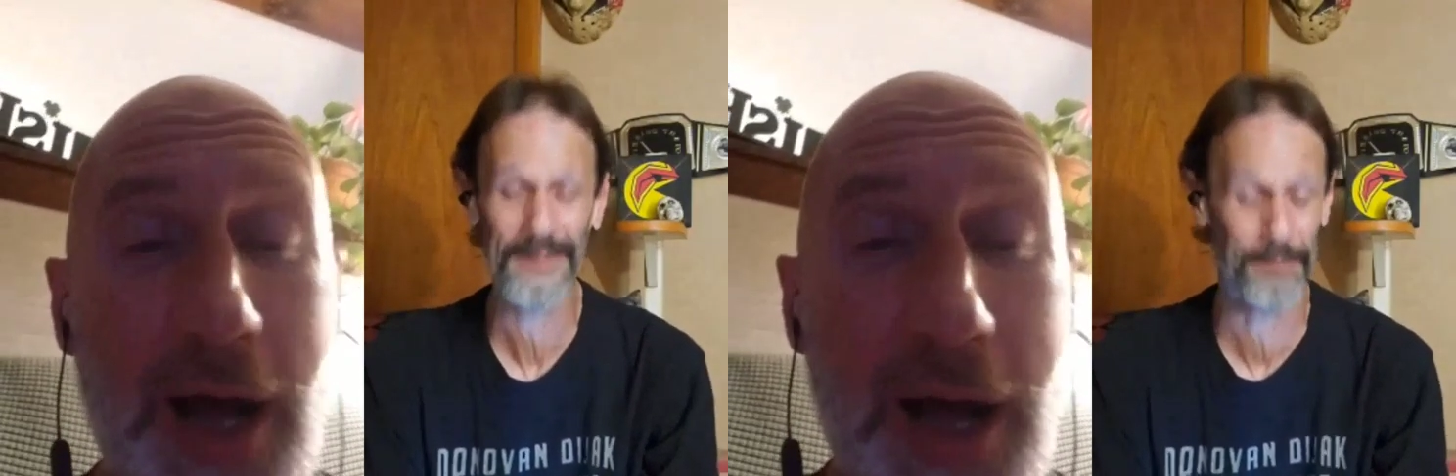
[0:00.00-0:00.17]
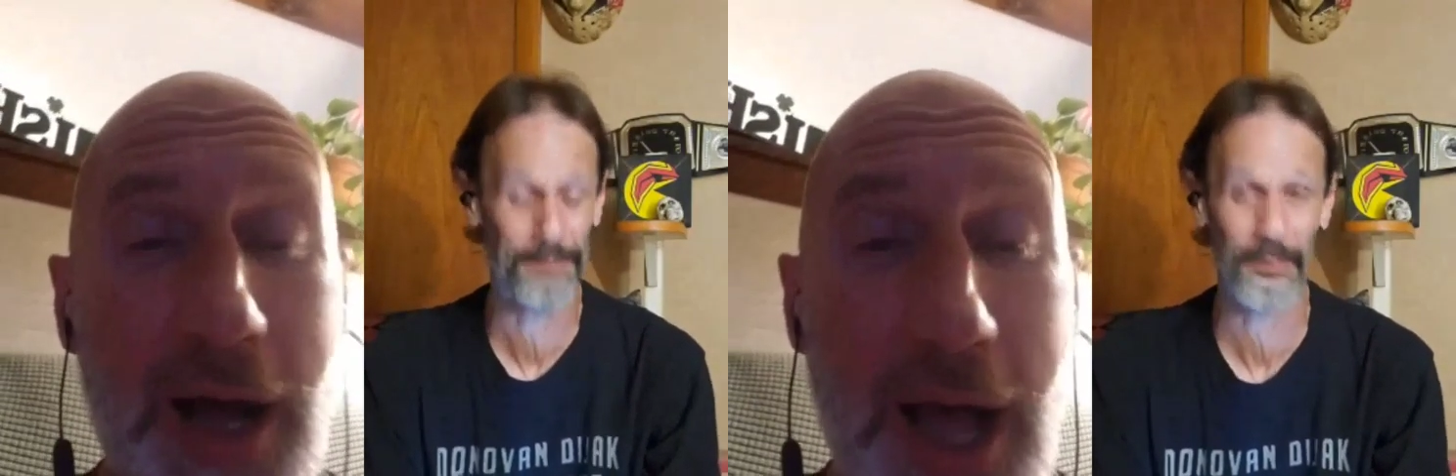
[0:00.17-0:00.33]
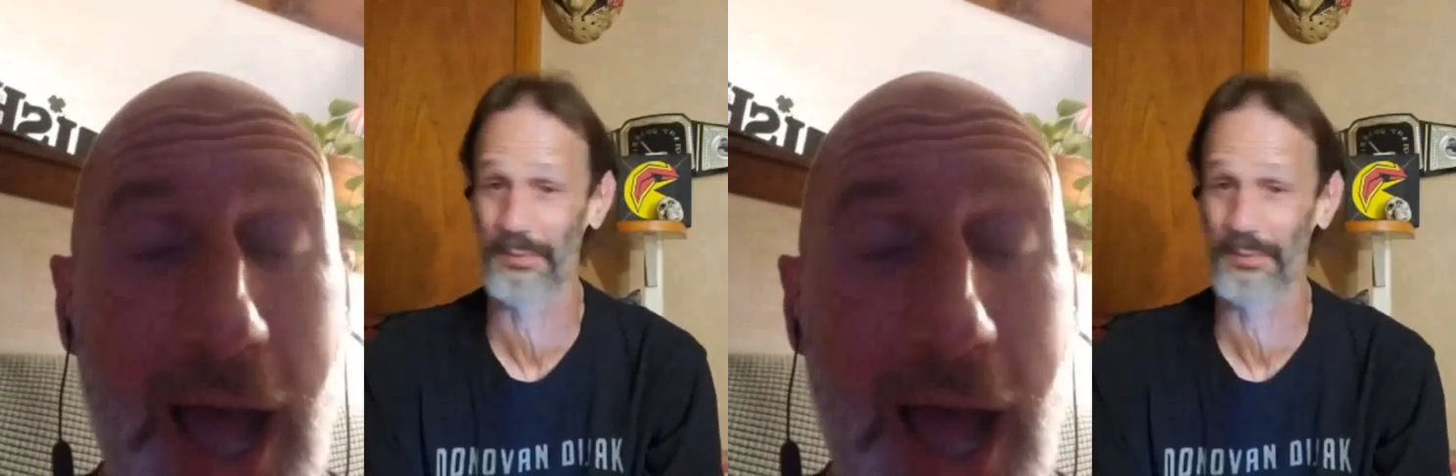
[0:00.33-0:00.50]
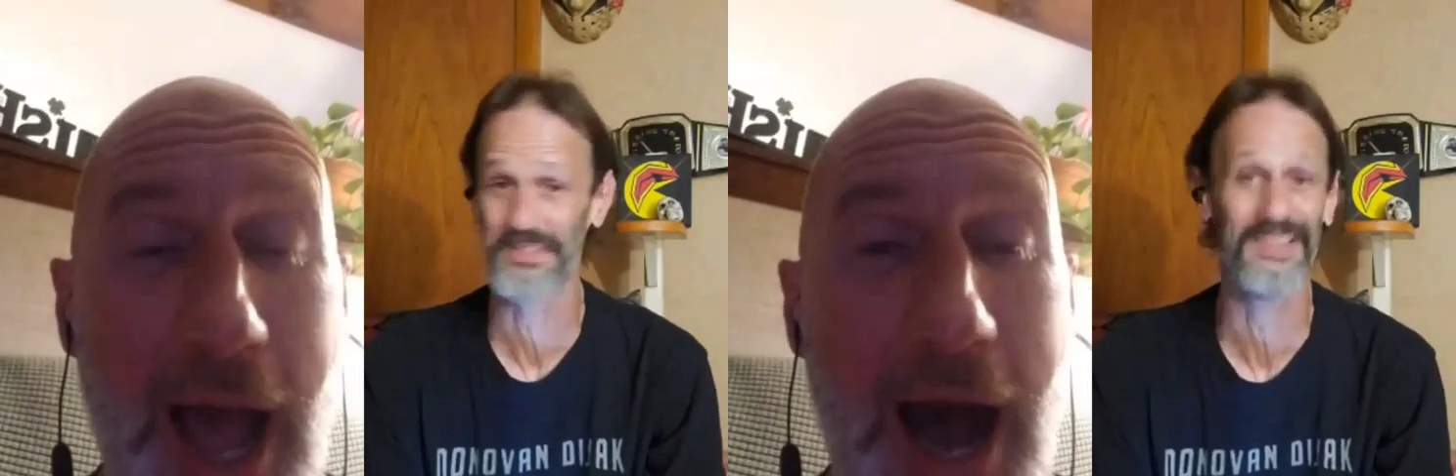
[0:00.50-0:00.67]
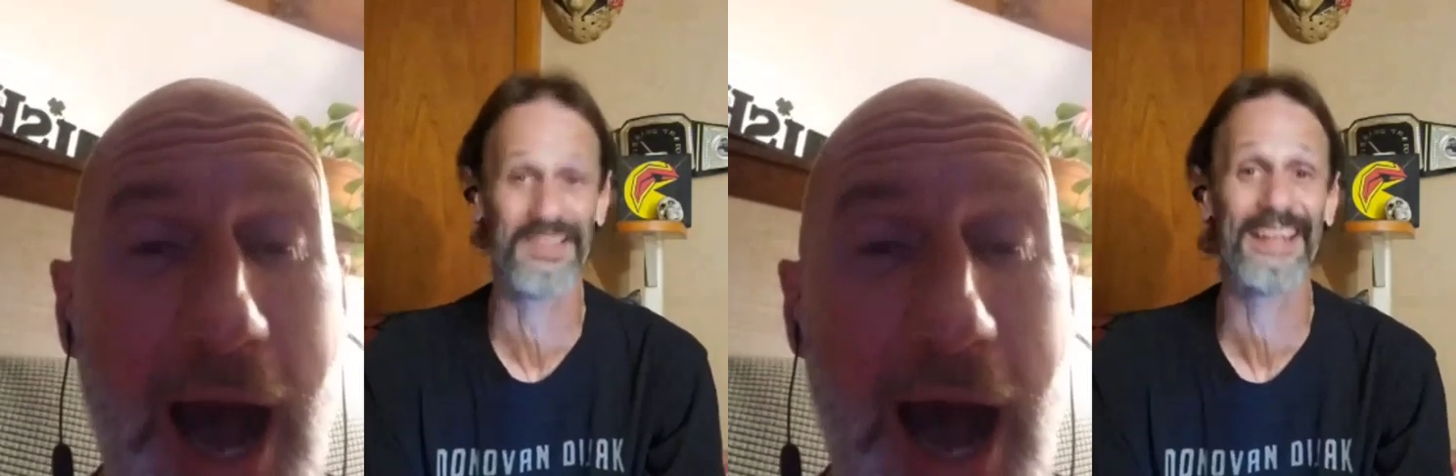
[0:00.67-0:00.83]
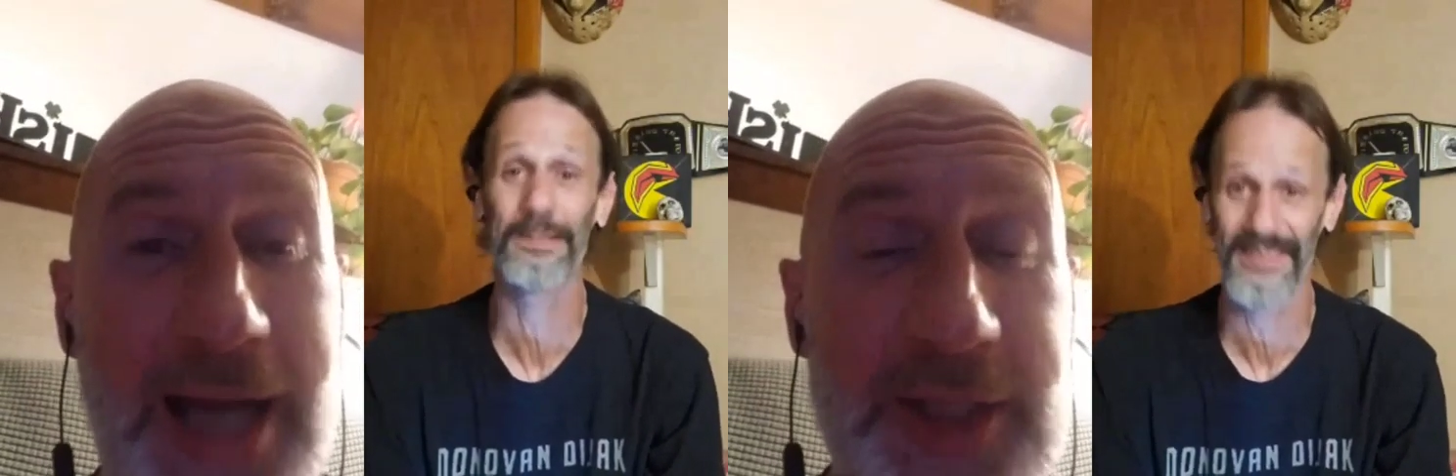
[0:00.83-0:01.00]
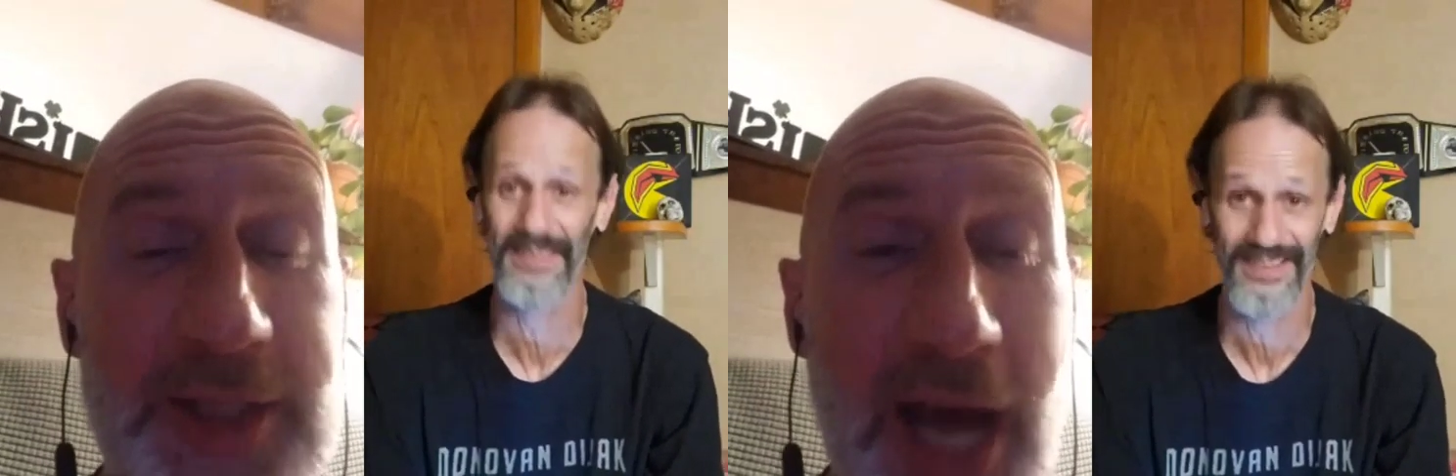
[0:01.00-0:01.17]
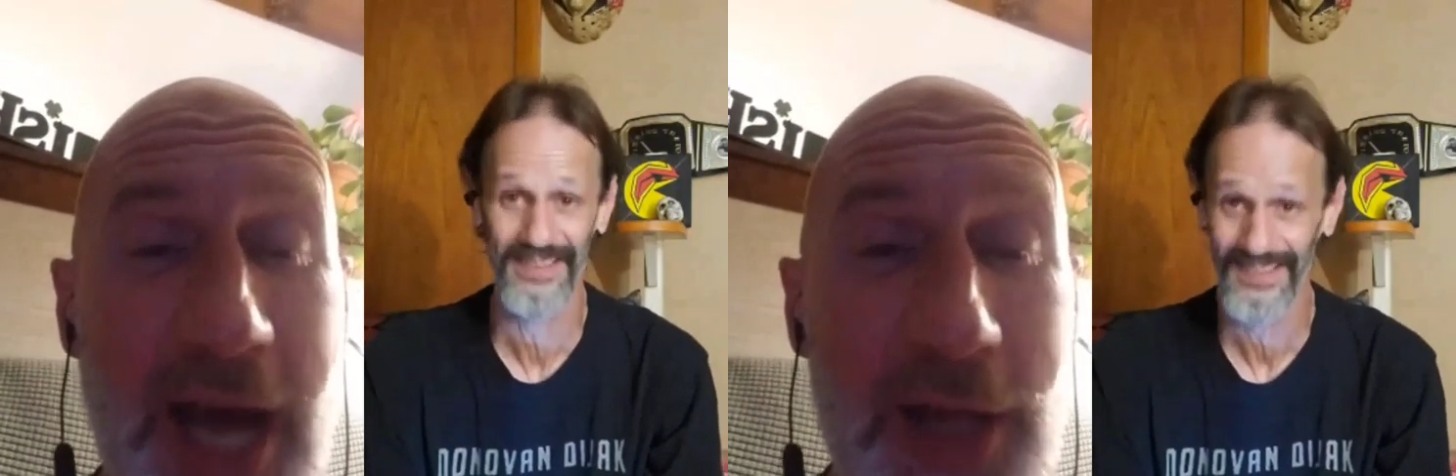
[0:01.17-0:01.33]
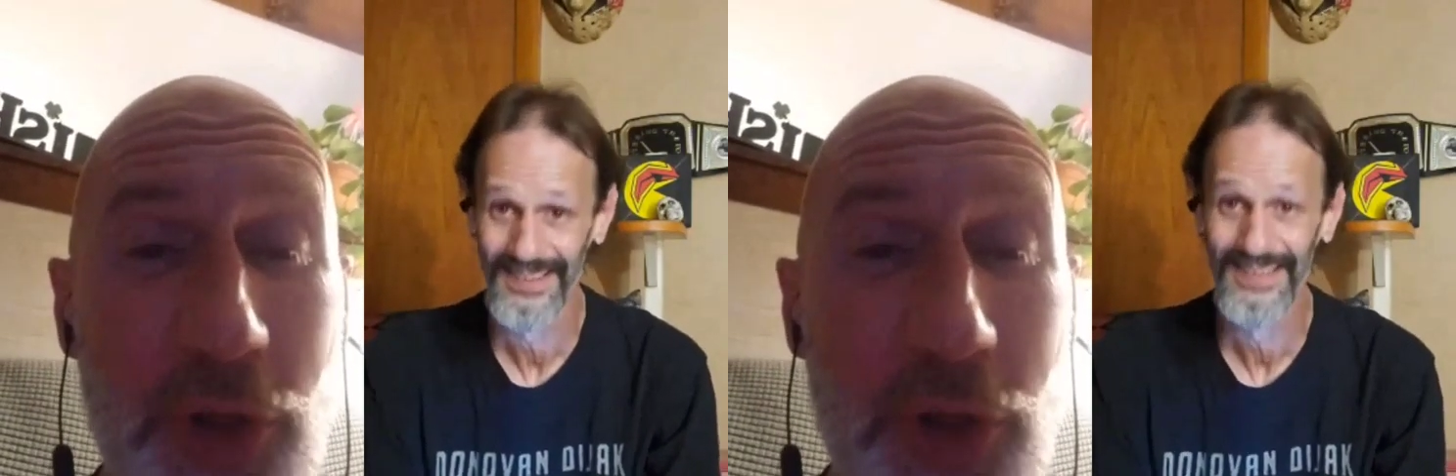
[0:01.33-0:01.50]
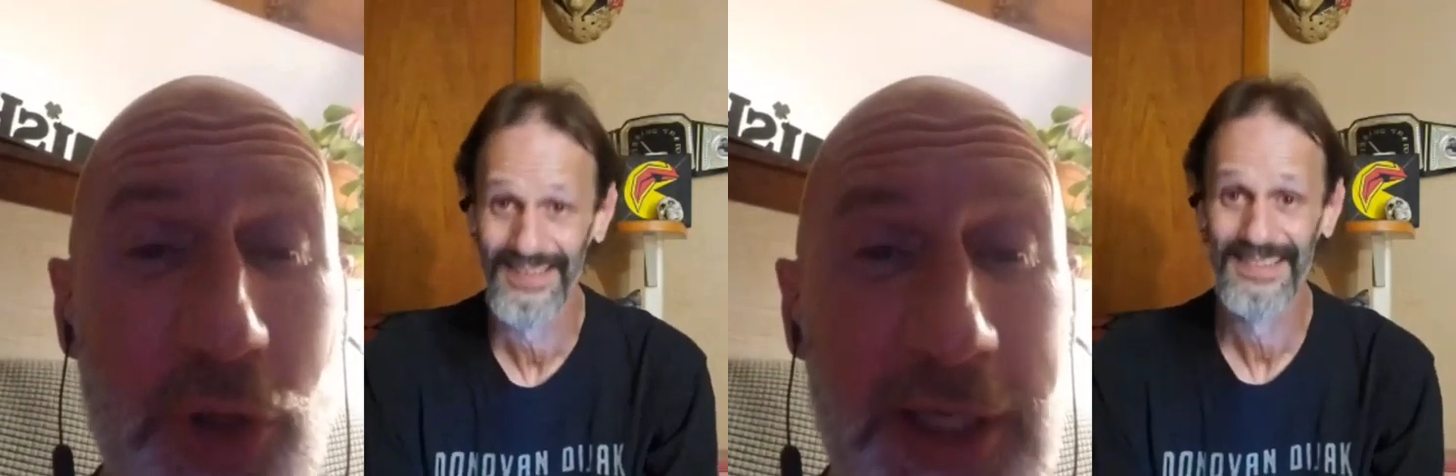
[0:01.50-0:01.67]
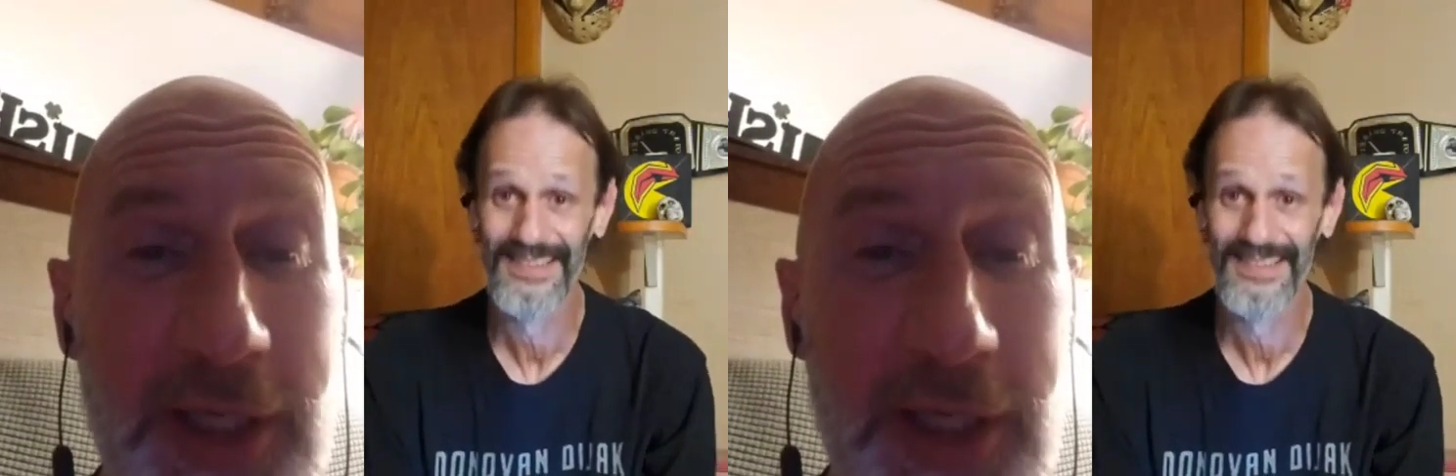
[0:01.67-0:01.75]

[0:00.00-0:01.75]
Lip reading: people. It was slammed in there.